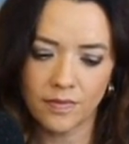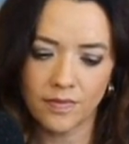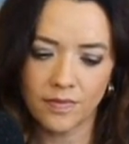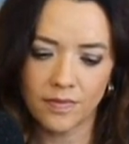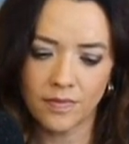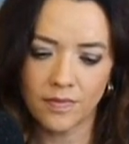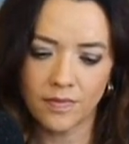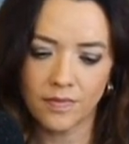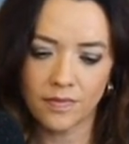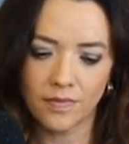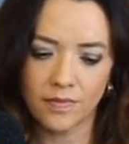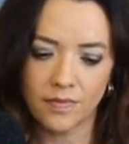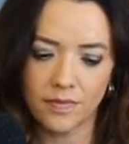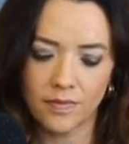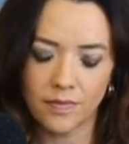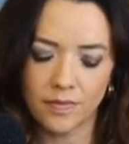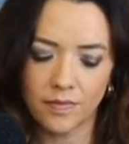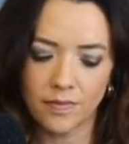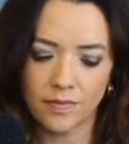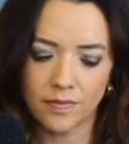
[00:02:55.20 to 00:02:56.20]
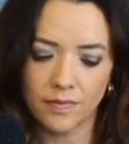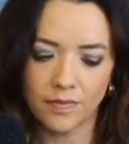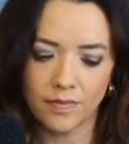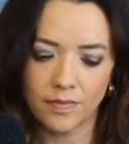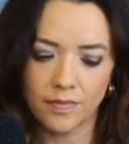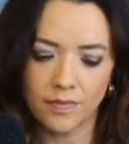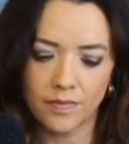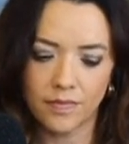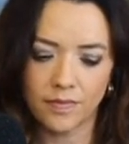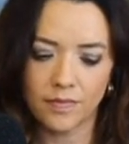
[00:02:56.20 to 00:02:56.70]

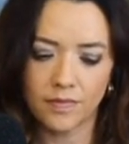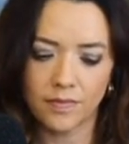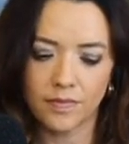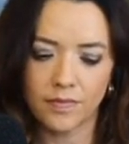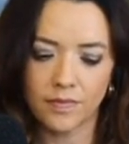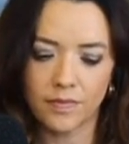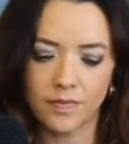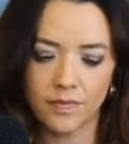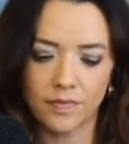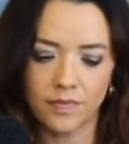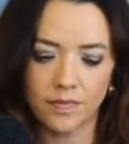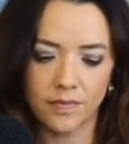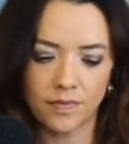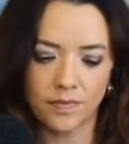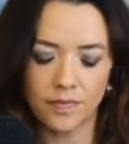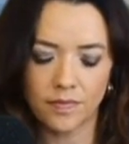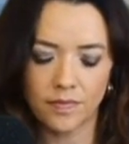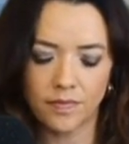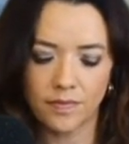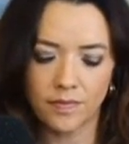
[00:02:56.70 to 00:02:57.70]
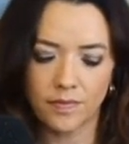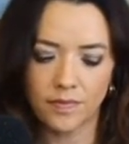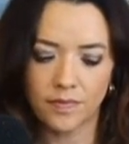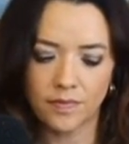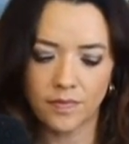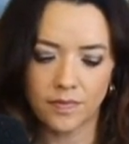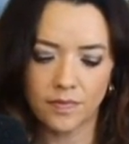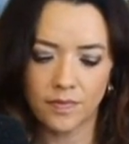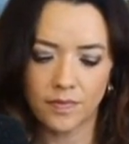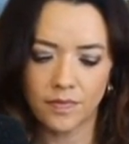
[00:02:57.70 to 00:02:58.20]

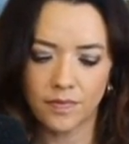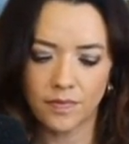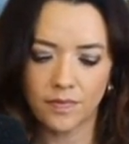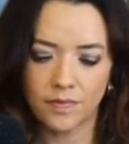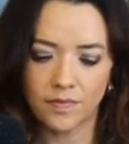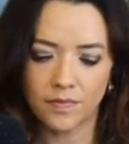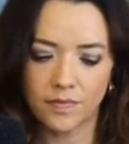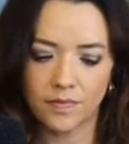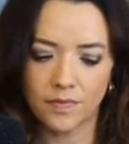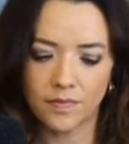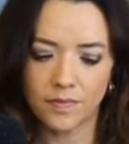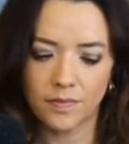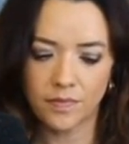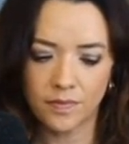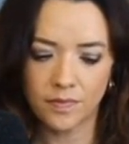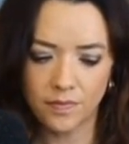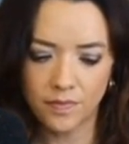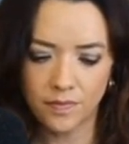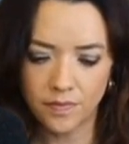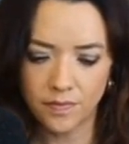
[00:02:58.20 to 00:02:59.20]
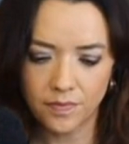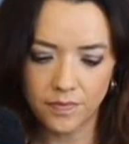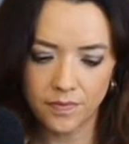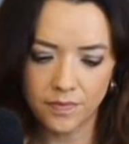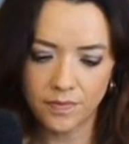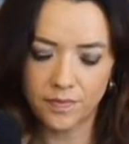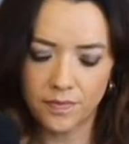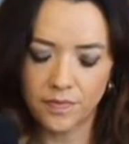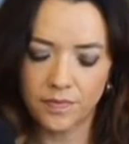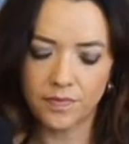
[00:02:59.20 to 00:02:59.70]

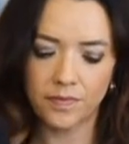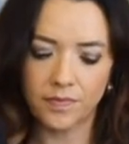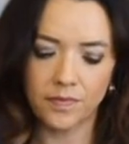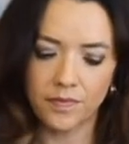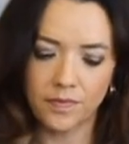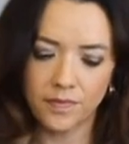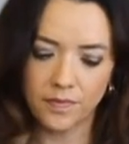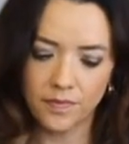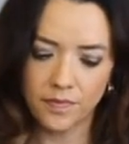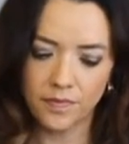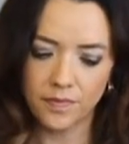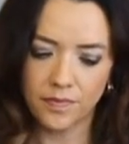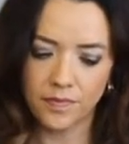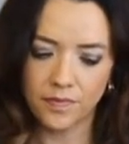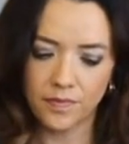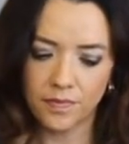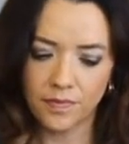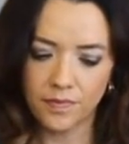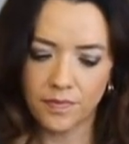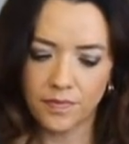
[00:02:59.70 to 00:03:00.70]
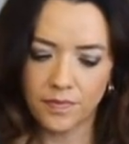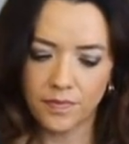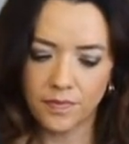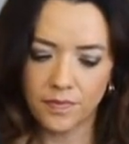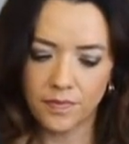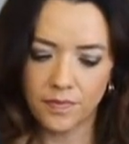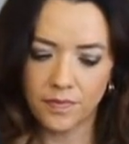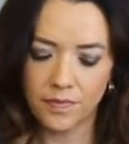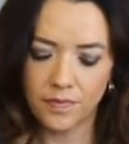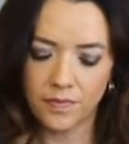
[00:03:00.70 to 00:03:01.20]

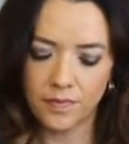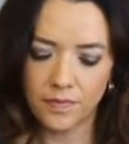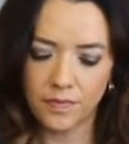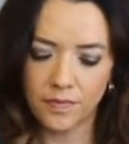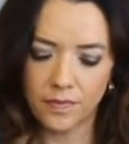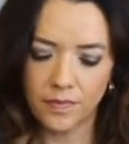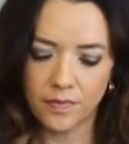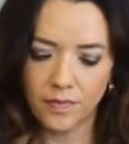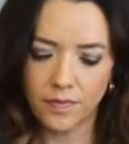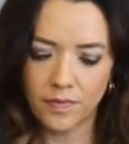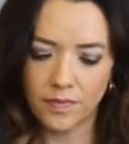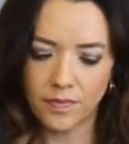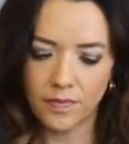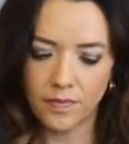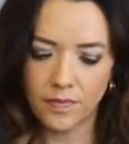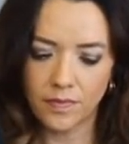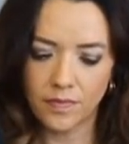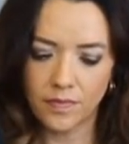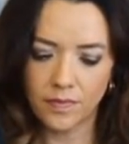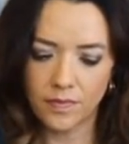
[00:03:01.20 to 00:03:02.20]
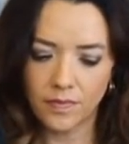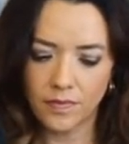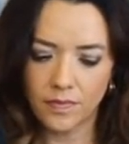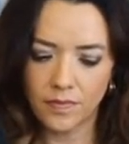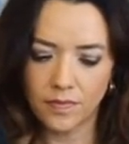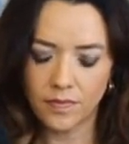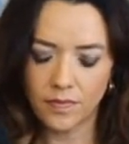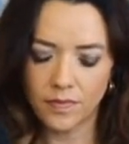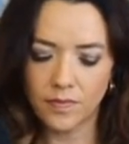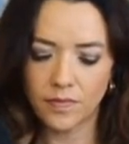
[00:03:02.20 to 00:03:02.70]

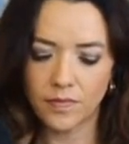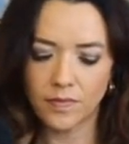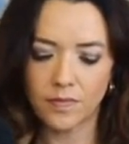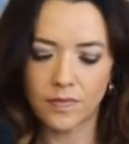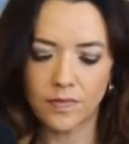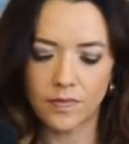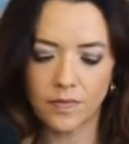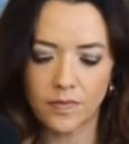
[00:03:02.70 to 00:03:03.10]
The person shown says nothing.